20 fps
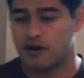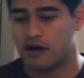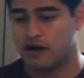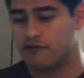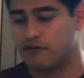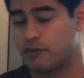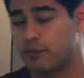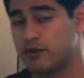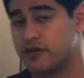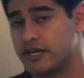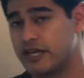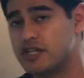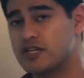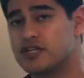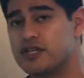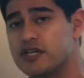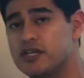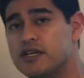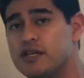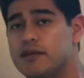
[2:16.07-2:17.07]
for
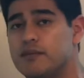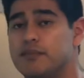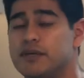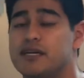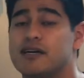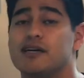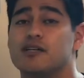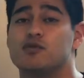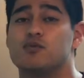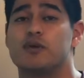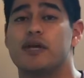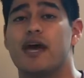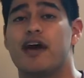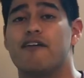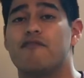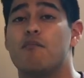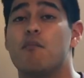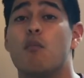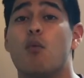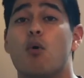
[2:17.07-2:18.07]
prediction because we
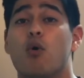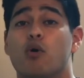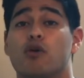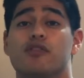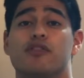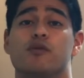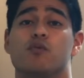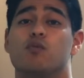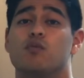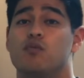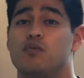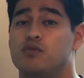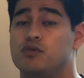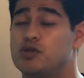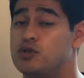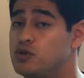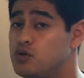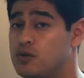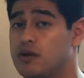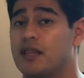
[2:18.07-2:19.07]
have more than
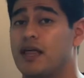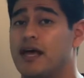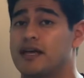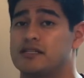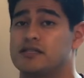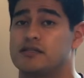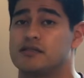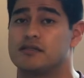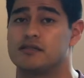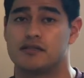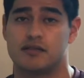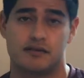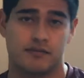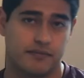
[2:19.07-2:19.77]
2 classes.